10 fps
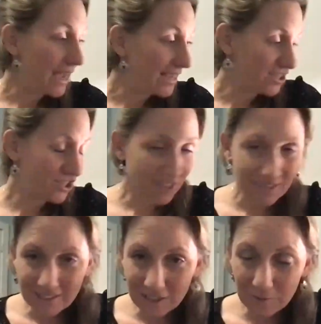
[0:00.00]
I
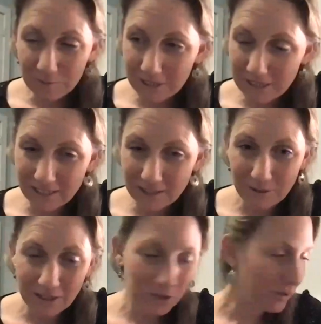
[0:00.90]
just completed
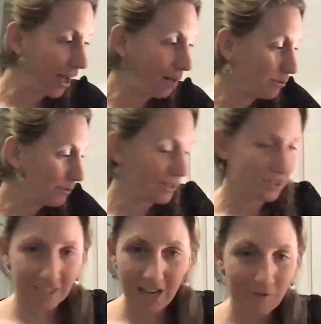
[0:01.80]
my new album. I
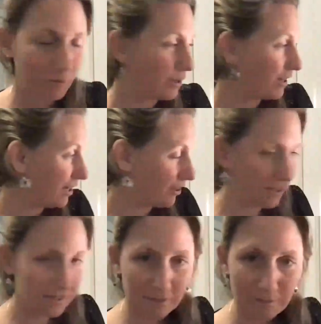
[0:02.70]
actually have them right here
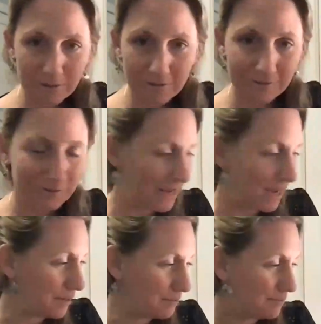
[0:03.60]
because I've been
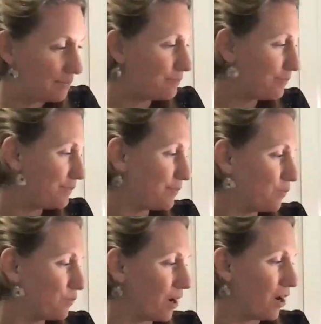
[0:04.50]

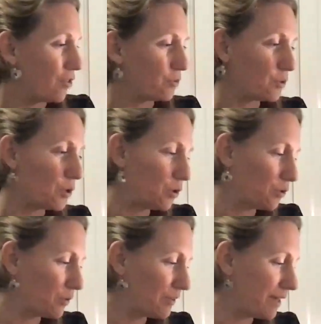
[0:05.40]
on the
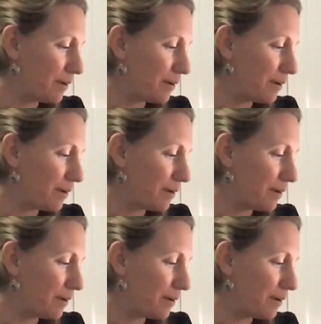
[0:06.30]
road with